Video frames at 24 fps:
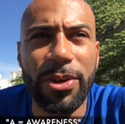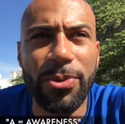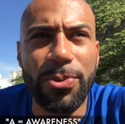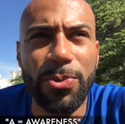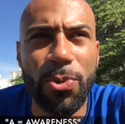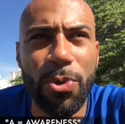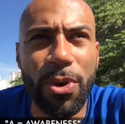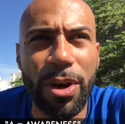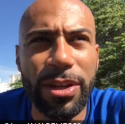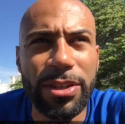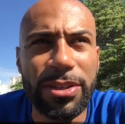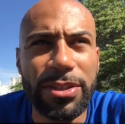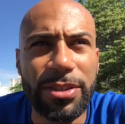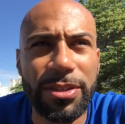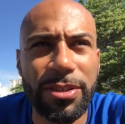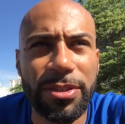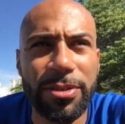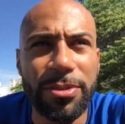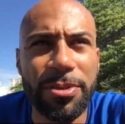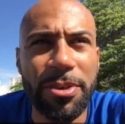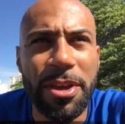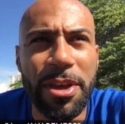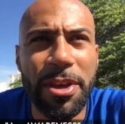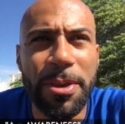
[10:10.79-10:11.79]
and want
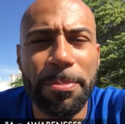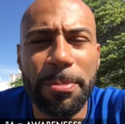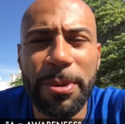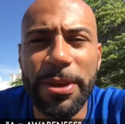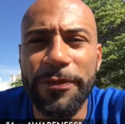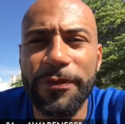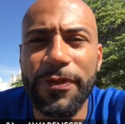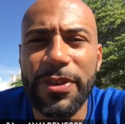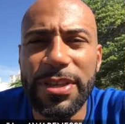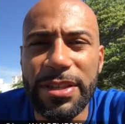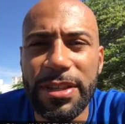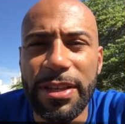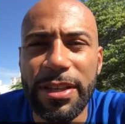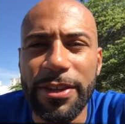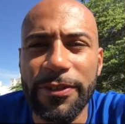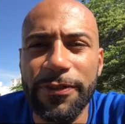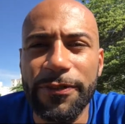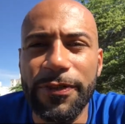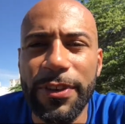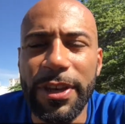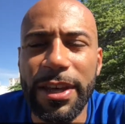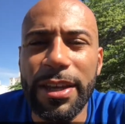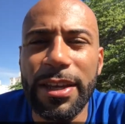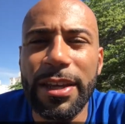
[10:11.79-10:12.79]
to be physically
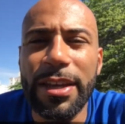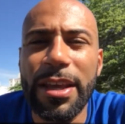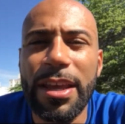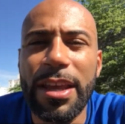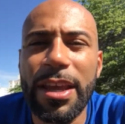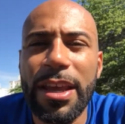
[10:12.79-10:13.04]
fit.